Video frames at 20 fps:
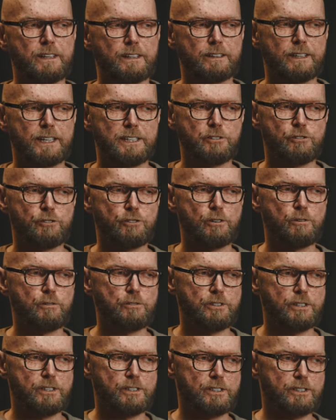that
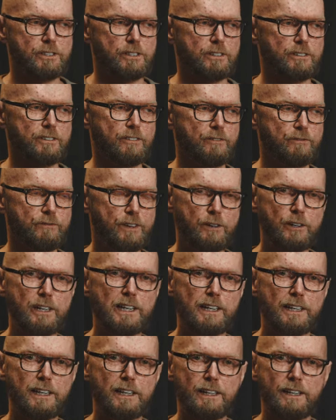shows us very
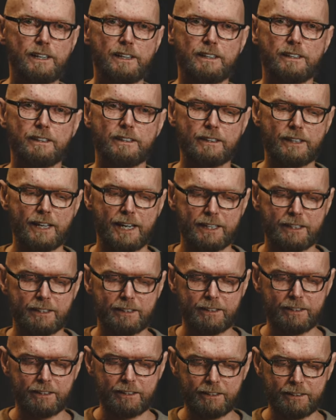clearly that
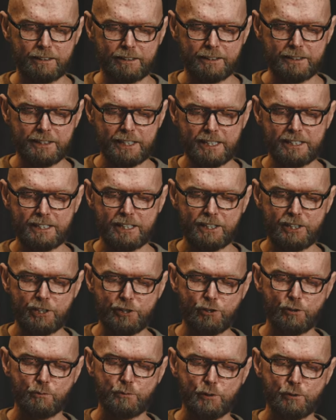the DC
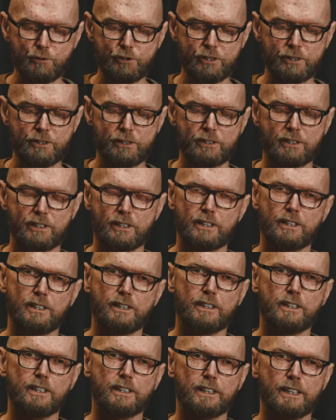distribution,
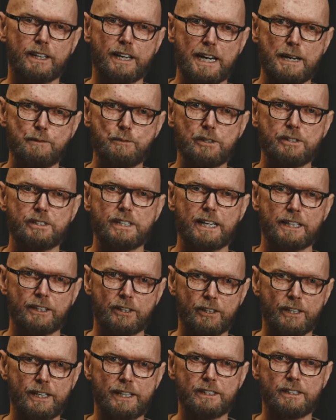cables and
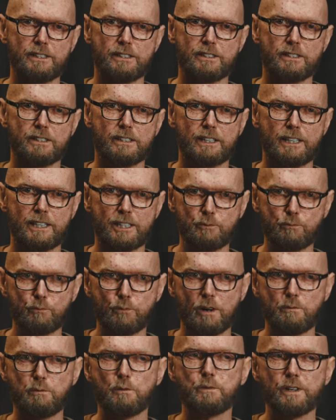connectors is
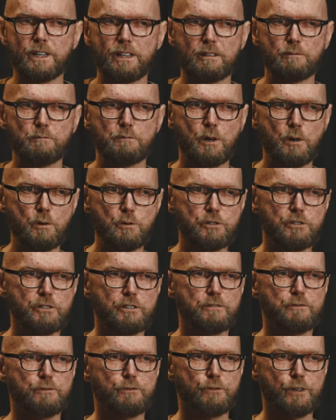probably the
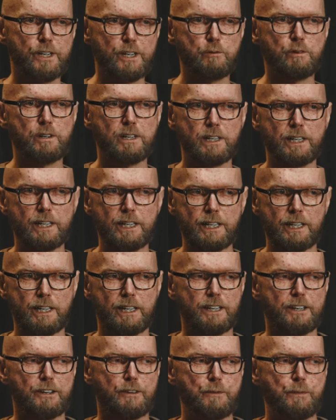most frequently
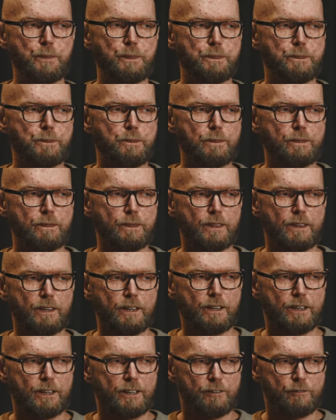
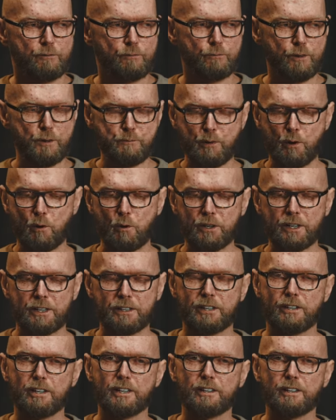reported